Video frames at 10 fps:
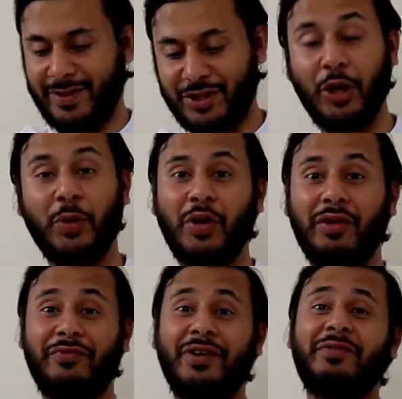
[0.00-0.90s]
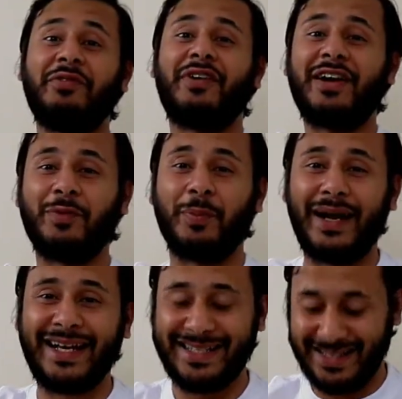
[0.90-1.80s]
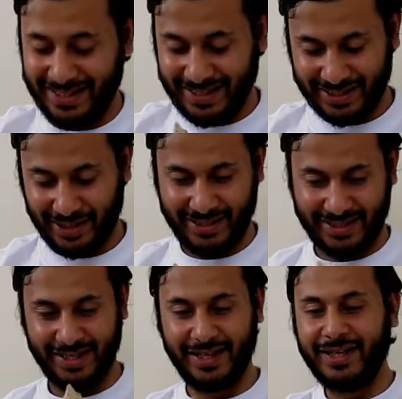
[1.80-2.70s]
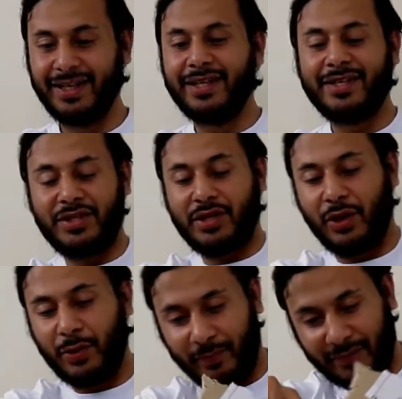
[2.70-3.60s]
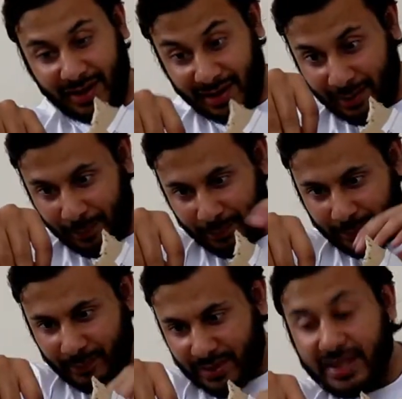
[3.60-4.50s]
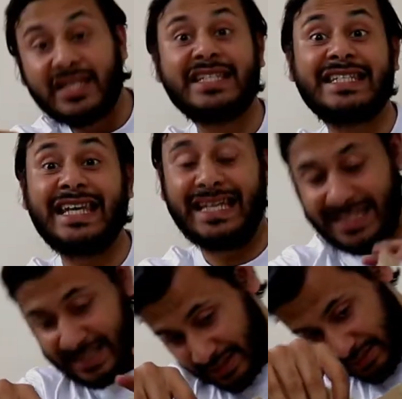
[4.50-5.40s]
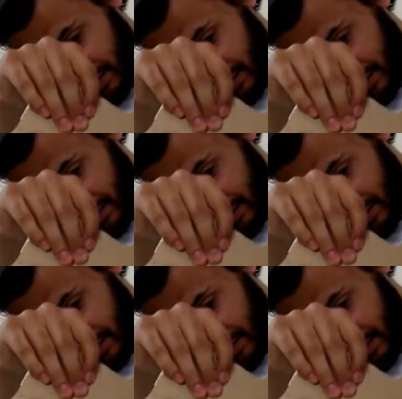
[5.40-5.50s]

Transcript: So we've got a further 5 more packages in this guys. So 6.